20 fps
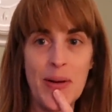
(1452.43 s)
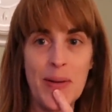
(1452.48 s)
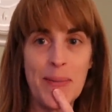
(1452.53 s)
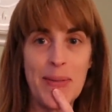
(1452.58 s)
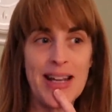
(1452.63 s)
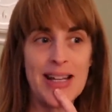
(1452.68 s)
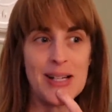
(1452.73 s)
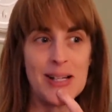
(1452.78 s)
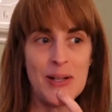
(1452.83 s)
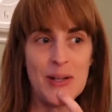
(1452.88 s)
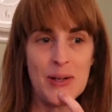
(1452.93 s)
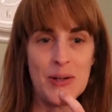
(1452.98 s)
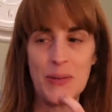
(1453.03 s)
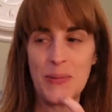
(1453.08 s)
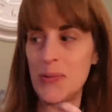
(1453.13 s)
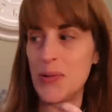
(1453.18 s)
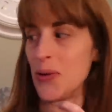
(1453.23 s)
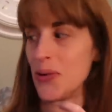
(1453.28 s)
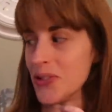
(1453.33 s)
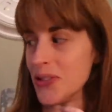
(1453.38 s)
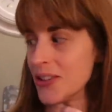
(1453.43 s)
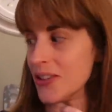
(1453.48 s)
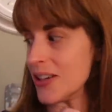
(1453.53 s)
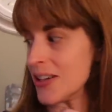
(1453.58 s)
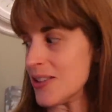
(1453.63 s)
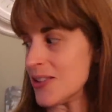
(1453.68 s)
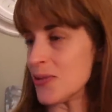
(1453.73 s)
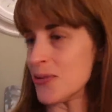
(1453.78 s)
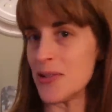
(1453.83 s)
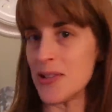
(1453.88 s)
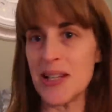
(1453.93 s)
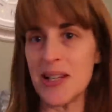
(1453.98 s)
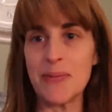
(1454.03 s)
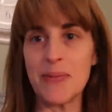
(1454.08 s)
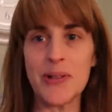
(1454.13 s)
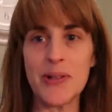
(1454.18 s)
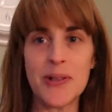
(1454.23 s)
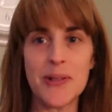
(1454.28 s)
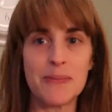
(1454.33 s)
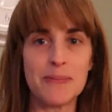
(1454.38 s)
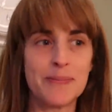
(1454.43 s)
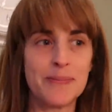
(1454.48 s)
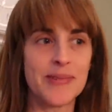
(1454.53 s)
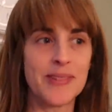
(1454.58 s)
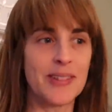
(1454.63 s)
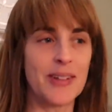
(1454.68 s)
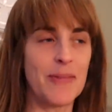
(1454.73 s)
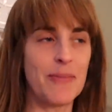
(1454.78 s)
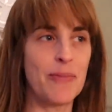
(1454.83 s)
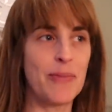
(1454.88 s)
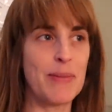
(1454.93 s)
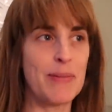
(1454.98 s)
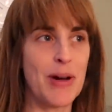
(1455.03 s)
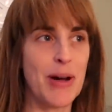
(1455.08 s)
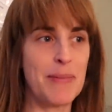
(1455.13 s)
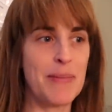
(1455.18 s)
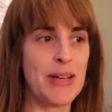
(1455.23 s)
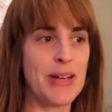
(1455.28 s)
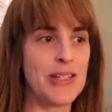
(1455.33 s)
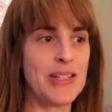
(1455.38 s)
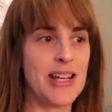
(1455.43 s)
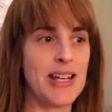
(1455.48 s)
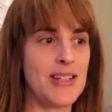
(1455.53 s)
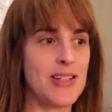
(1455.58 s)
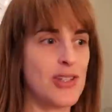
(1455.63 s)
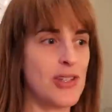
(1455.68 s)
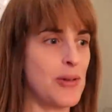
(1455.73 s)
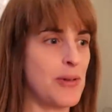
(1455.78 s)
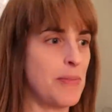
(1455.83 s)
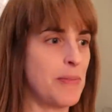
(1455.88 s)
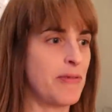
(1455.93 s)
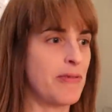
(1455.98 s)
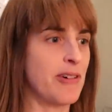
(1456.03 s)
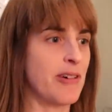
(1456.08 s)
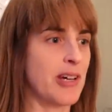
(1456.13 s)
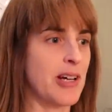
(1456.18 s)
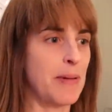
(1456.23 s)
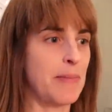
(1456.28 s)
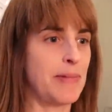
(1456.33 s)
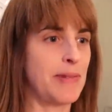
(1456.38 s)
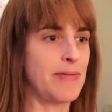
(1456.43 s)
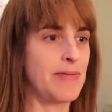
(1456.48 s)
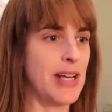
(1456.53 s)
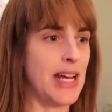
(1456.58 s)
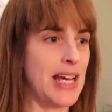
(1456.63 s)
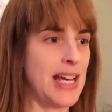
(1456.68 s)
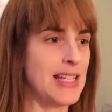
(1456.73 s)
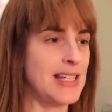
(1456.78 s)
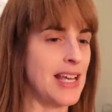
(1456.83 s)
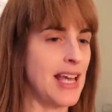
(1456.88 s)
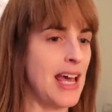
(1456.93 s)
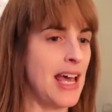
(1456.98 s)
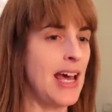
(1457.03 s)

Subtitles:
It made a lot more than I thought it would, so we might be eating soup for a couple of days.